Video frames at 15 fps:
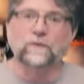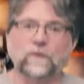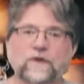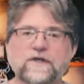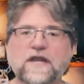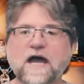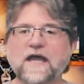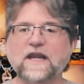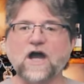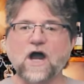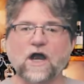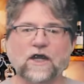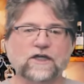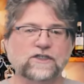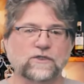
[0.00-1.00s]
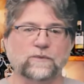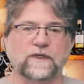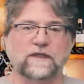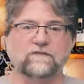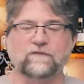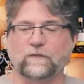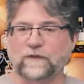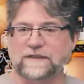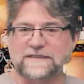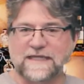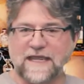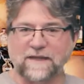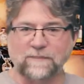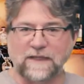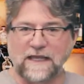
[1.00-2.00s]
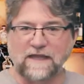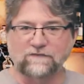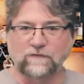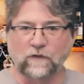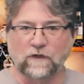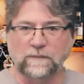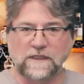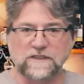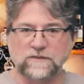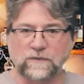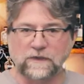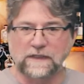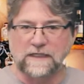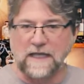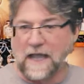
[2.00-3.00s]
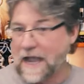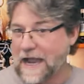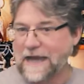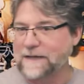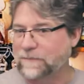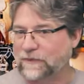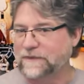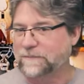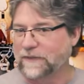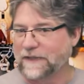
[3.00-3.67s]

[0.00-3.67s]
We're not arguing for a tech platform, it's really a hybrid